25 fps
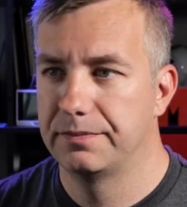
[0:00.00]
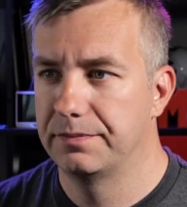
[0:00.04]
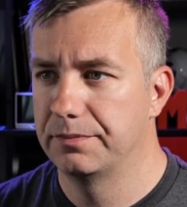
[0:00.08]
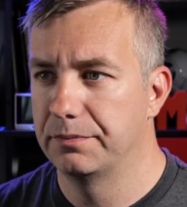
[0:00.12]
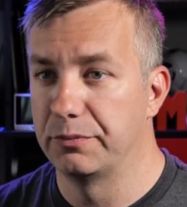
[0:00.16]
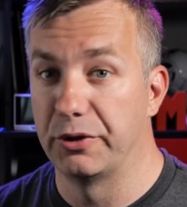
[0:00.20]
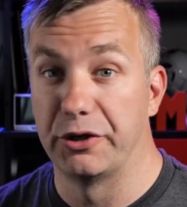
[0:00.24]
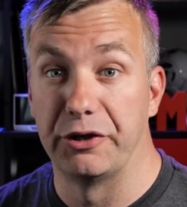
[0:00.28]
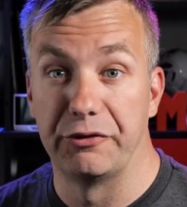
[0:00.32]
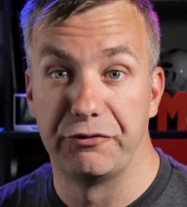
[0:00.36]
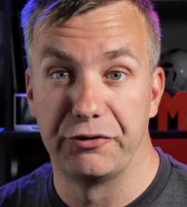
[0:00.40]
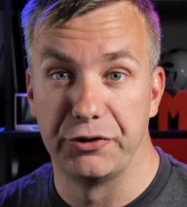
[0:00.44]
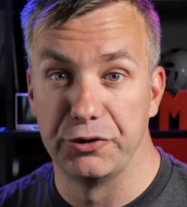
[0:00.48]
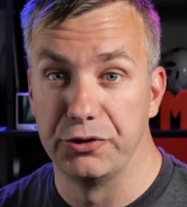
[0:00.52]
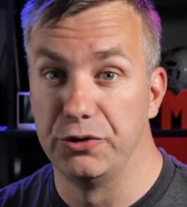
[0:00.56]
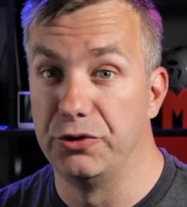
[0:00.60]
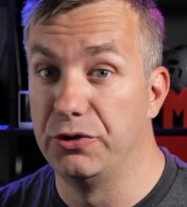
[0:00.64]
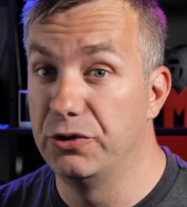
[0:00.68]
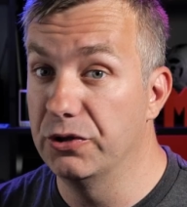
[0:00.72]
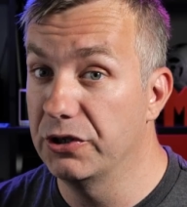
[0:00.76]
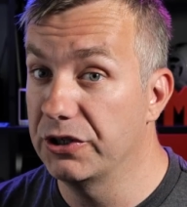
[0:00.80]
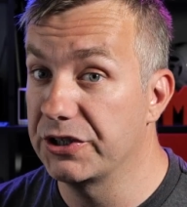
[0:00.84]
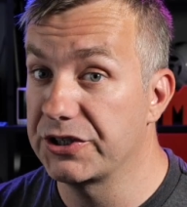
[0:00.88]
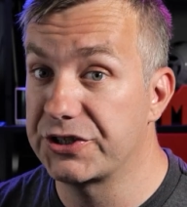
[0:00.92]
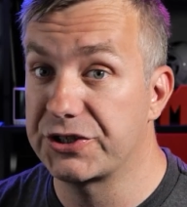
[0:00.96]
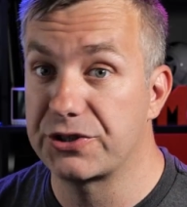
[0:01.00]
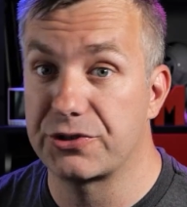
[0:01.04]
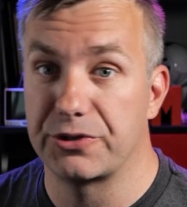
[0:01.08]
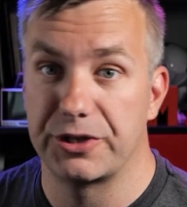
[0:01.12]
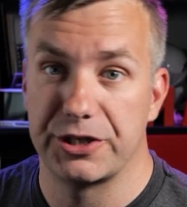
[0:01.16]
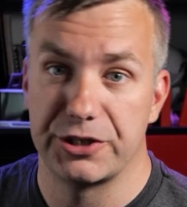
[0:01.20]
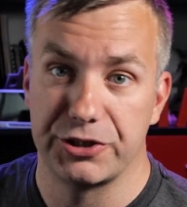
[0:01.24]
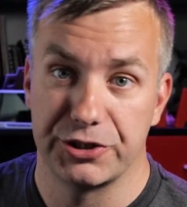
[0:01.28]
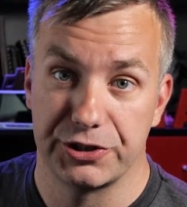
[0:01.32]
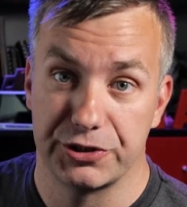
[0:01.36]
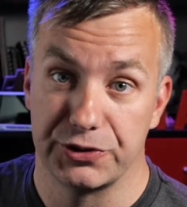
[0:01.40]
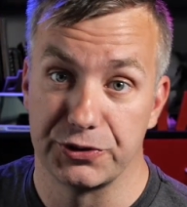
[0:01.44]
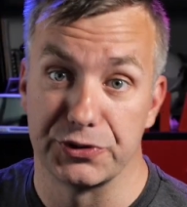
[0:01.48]
But if you're not a
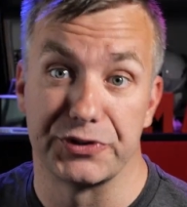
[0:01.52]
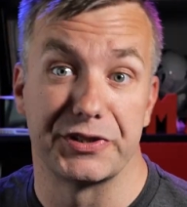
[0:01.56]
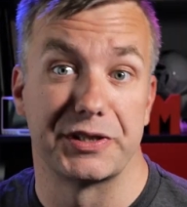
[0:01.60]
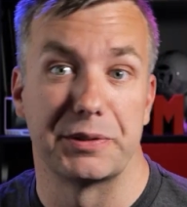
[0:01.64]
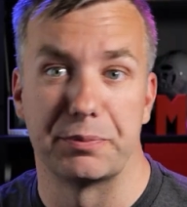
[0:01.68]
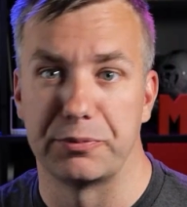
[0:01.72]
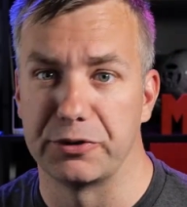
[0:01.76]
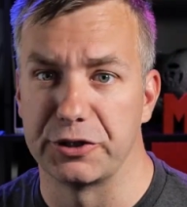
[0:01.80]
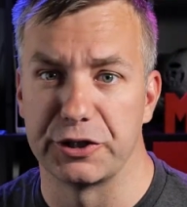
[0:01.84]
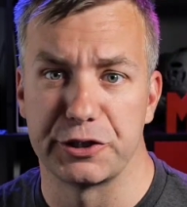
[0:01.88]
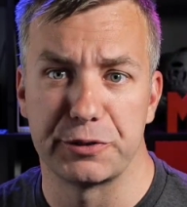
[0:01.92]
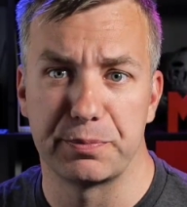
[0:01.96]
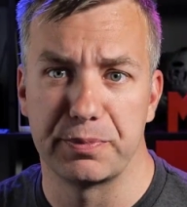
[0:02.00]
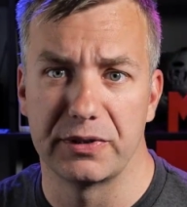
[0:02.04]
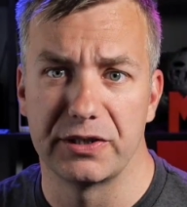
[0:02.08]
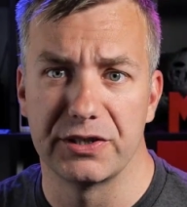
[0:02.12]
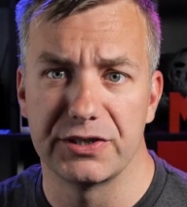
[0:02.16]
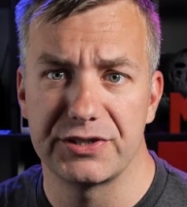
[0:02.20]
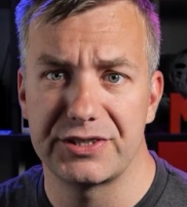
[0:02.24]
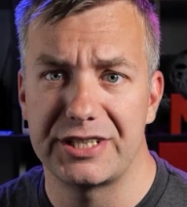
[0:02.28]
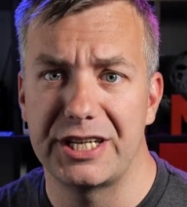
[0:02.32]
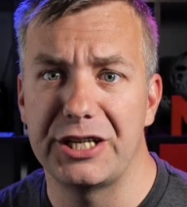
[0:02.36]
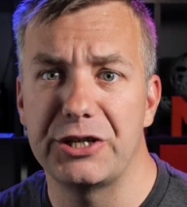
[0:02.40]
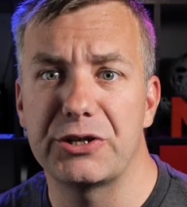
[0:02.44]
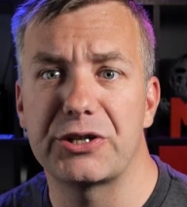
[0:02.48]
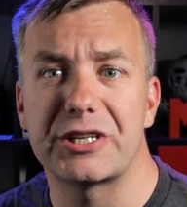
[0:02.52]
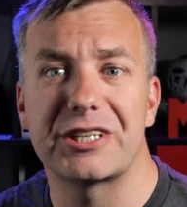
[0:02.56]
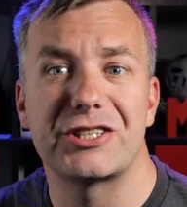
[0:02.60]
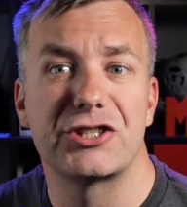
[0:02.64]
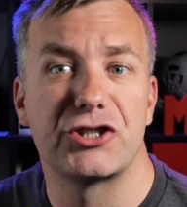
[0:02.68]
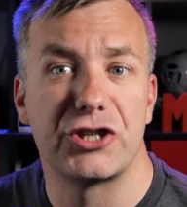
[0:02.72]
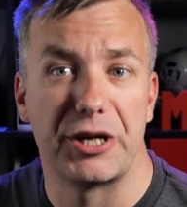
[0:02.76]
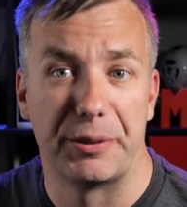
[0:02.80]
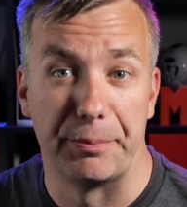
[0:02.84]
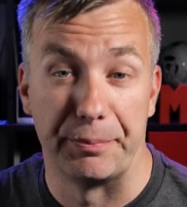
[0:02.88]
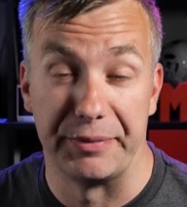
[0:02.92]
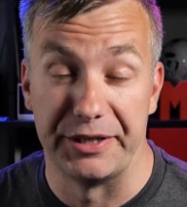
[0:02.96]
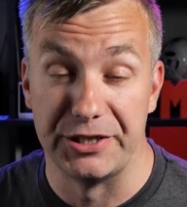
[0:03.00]
stranger to C++, then you can
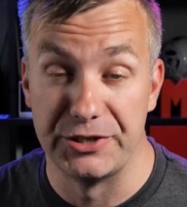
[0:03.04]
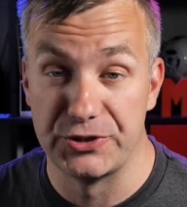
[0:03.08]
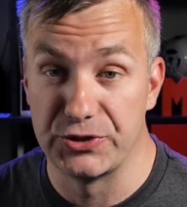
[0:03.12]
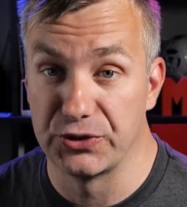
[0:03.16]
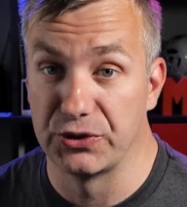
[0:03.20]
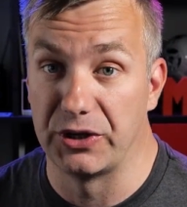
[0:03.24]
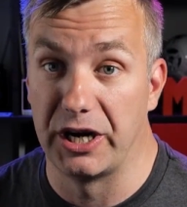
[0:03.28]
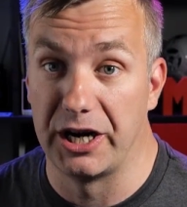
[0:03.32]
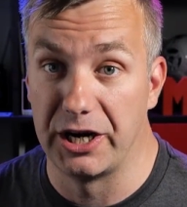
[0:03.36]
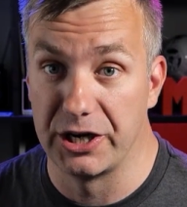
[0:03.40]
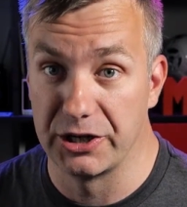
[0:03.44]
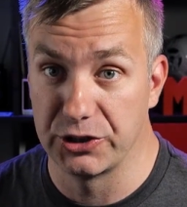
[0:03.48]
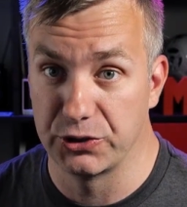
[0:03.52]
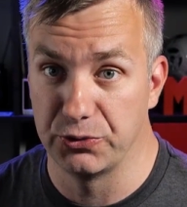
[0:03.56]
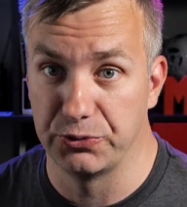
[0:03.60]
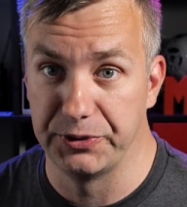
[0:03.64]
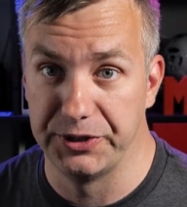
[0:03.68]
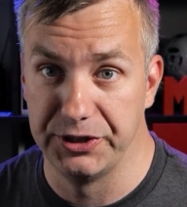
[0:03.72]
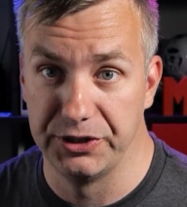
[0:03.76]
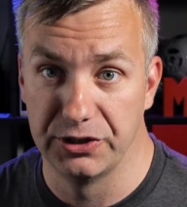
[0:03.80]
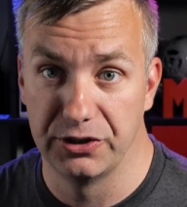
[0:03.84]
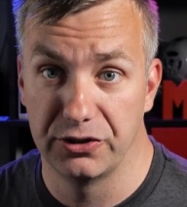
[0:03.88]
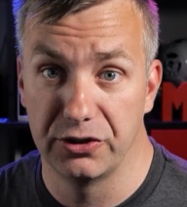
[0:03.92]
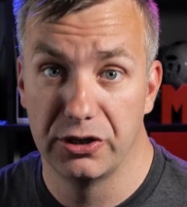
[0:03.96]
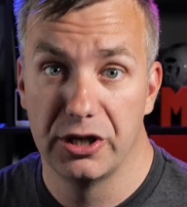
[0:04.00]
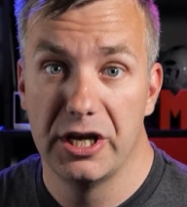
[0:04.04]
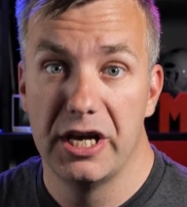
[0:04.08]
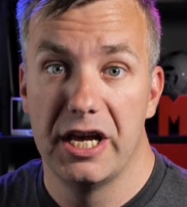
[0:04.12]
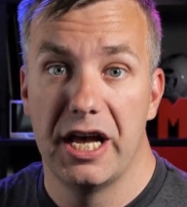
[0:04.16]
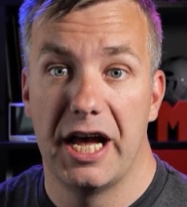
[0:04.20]
jump into Arduino